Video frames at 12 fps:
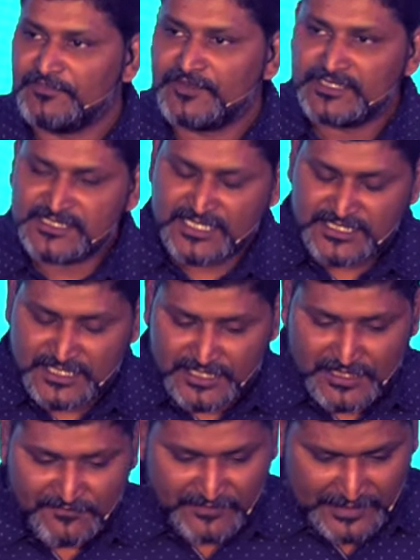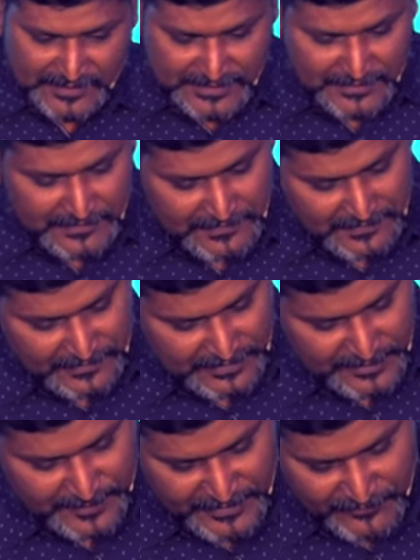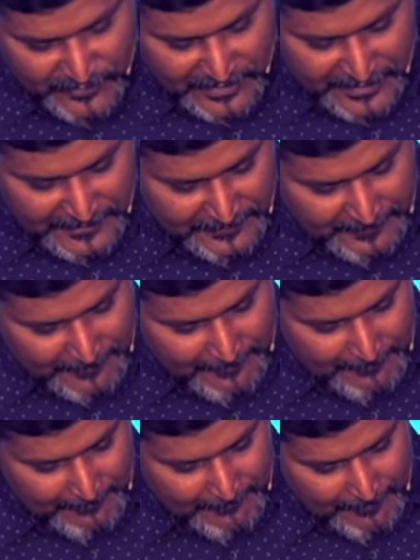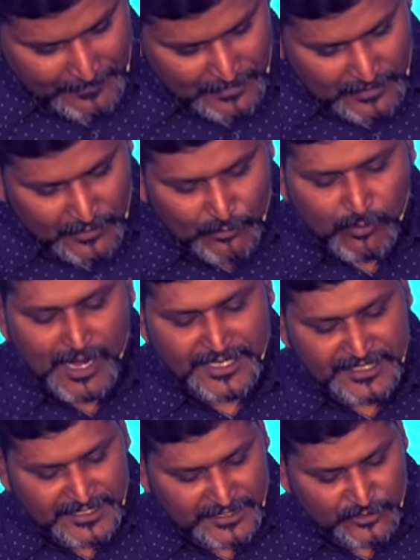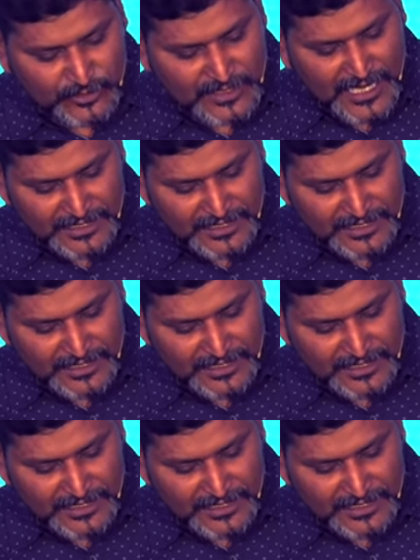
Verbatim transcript: Pray for his agenda first, respectfully. Why did he